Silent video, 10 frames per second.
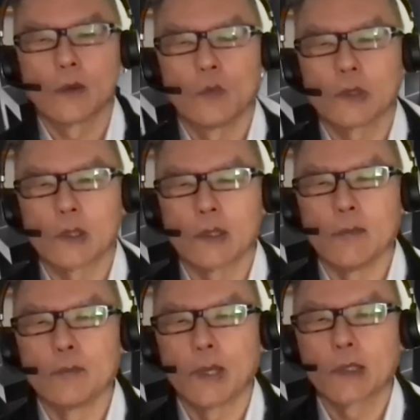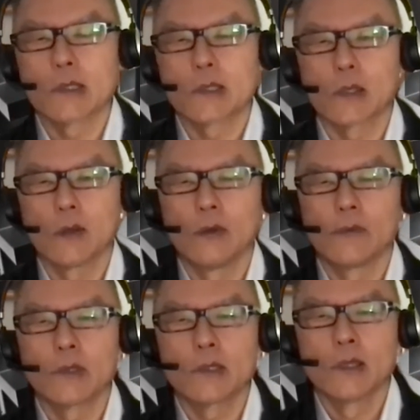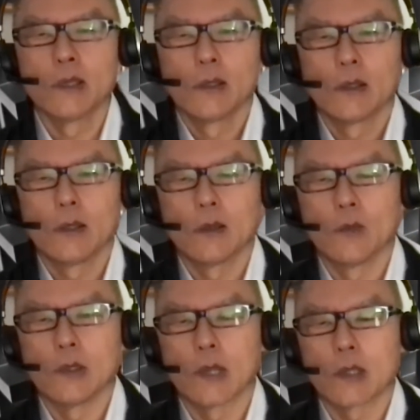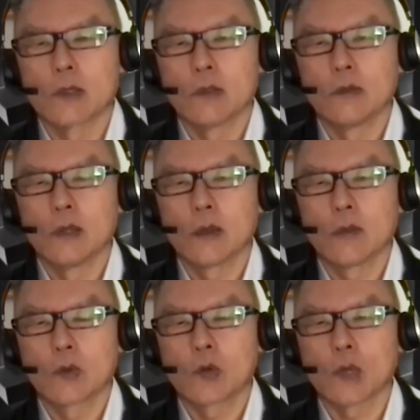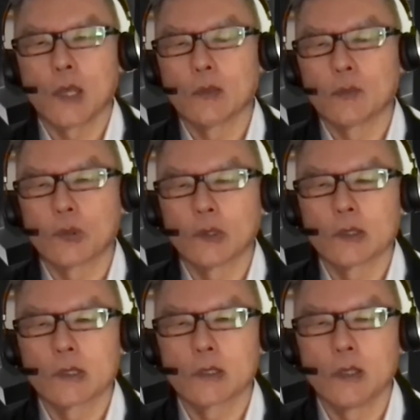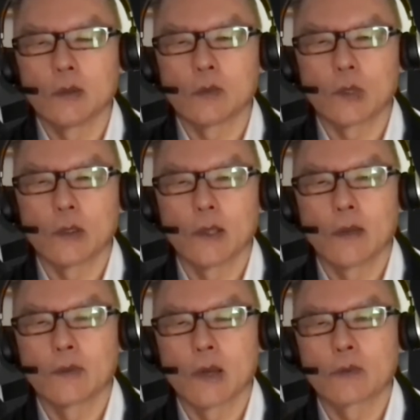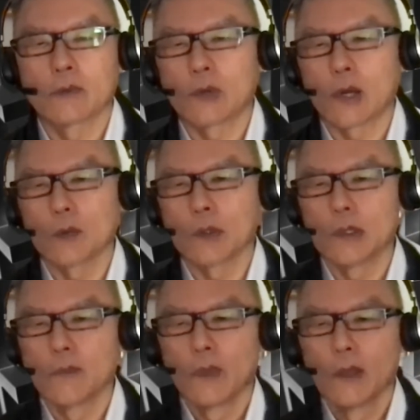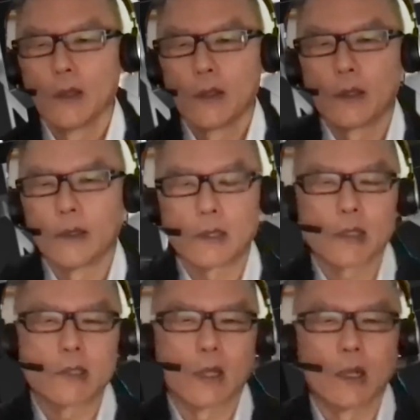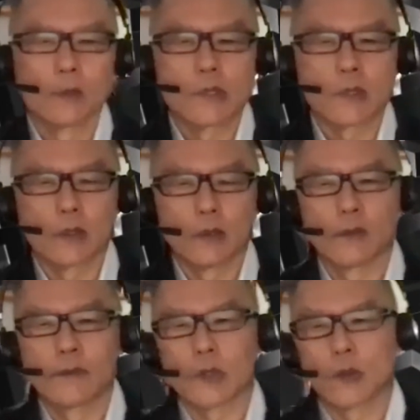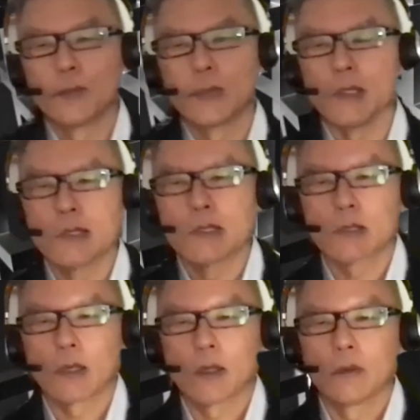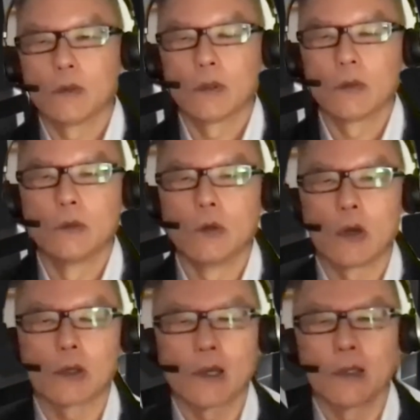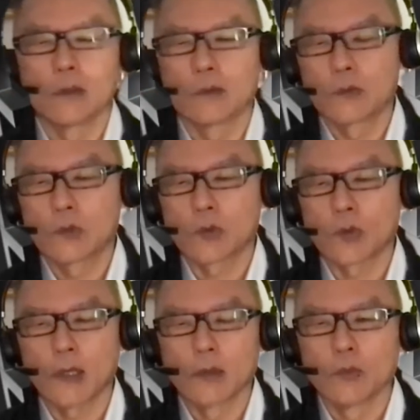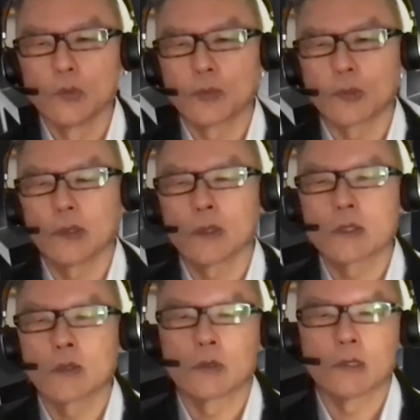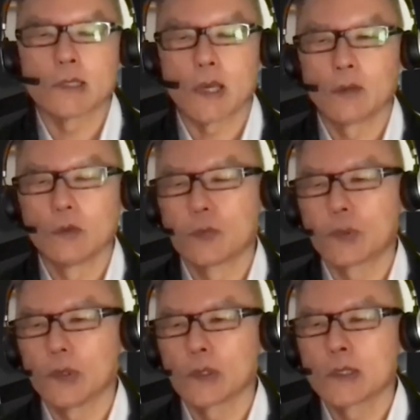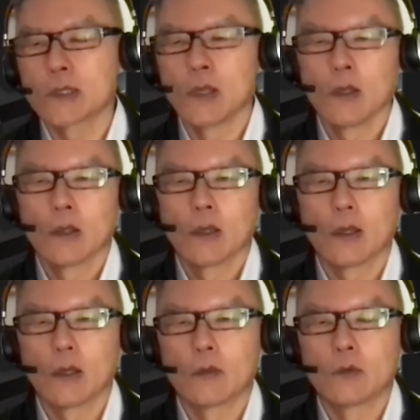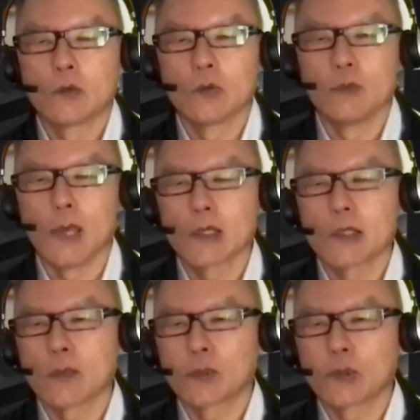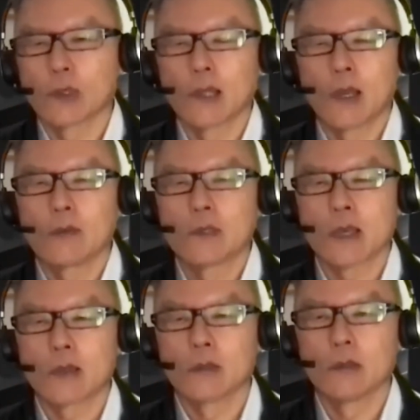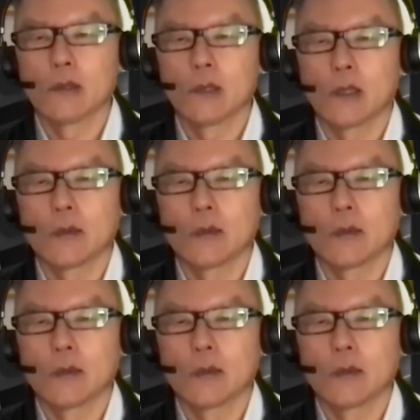what are the impacts of it when you actually create a product in a real life type of environment. And it actually helped a lot of the companies who are either creating new products or designing new products to manage their product life cycle